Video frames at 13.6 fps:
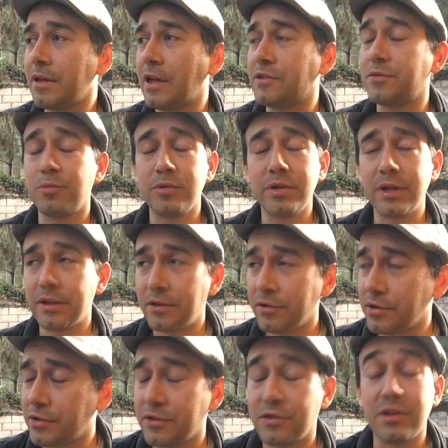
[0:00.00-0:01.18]
That's really,
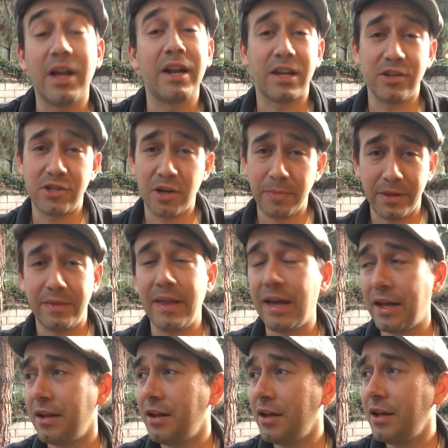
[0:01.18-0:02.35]
there's a lot I could share about
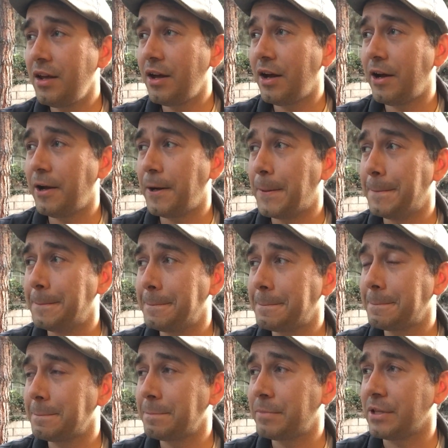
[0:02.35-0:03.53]
that.
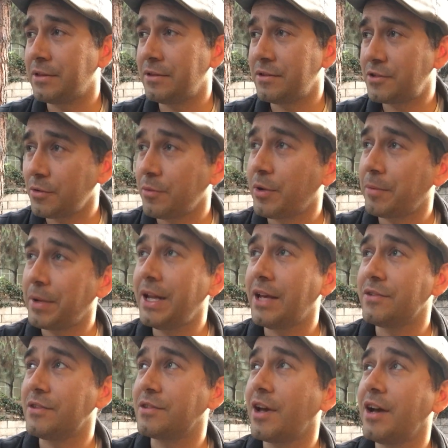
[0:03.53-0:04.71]
But so what I'm getting
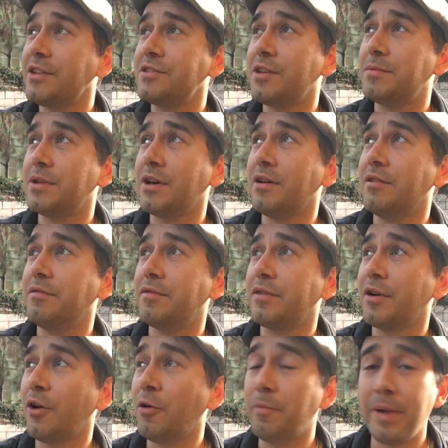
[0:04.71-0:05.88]
at is this concept of
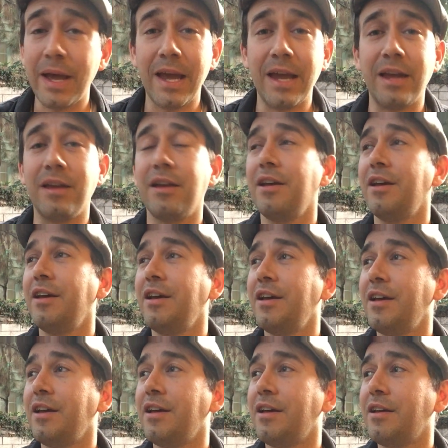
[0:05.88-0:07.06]
obeying
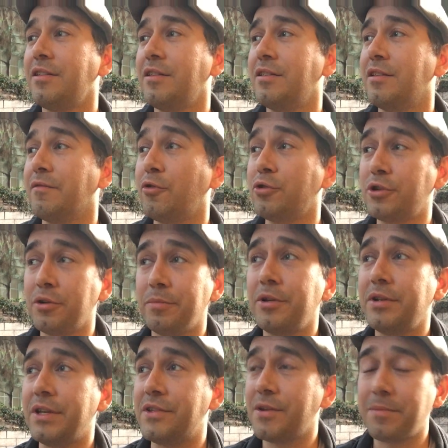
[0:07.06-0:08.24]
the
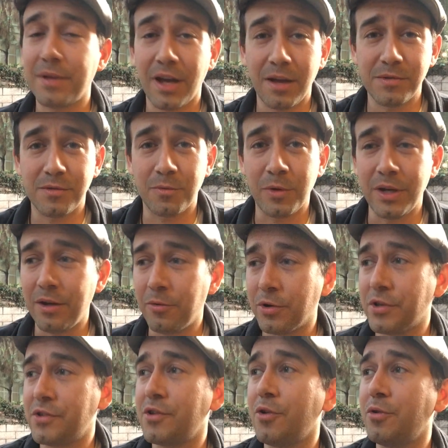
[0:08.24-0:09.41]
vulnerability. Sometimes
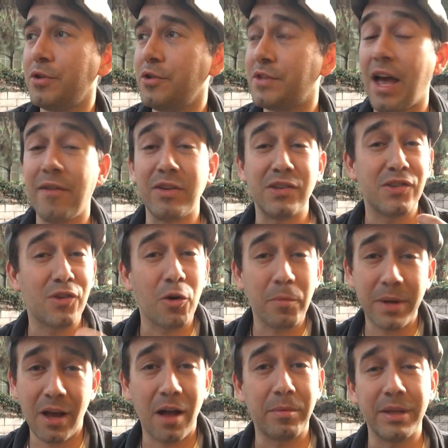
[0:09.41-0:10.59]
we're so used to having so
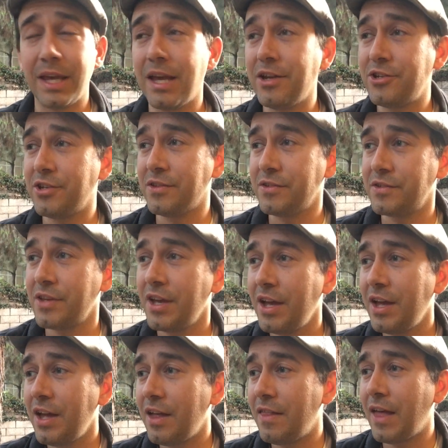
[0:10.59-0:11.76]
many obligations
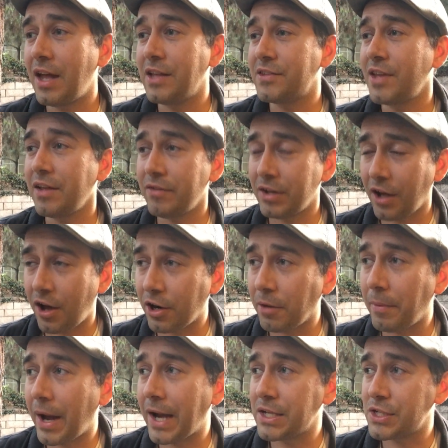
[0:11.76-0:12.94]
that it's not even on
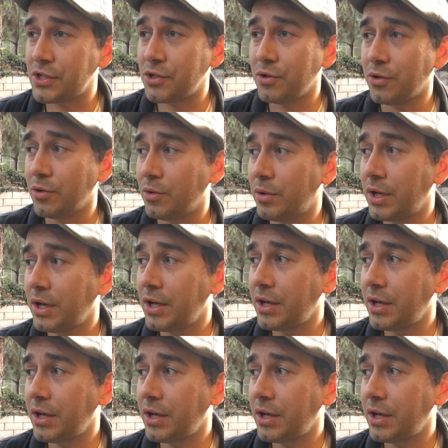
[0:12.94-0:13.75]
our mind to